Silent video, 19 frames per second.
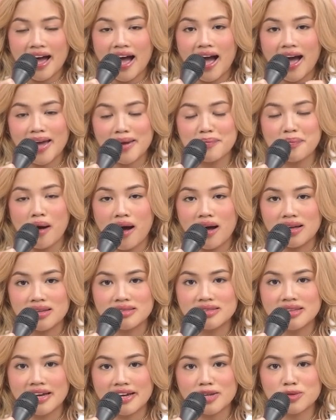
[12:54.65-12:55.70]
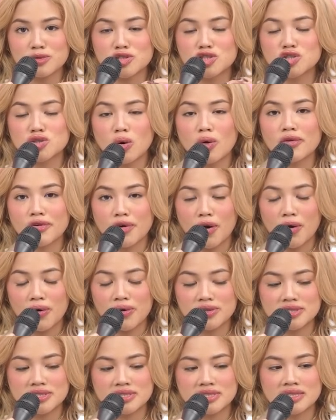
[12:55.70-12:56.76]
iPod. Like, it was so
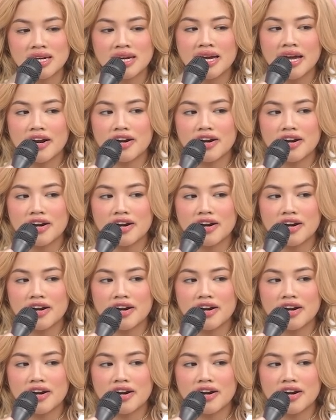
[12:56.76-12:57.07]
gross.